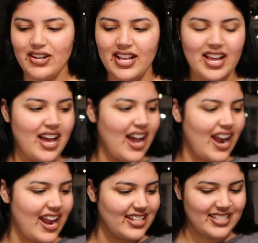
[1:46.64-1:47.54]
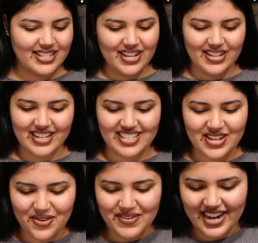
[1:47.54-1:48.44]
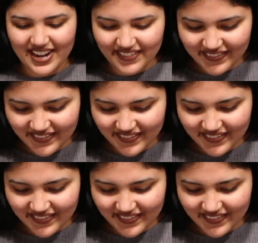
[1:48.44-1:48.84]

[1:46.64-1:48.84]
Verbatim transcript: all right so let's open it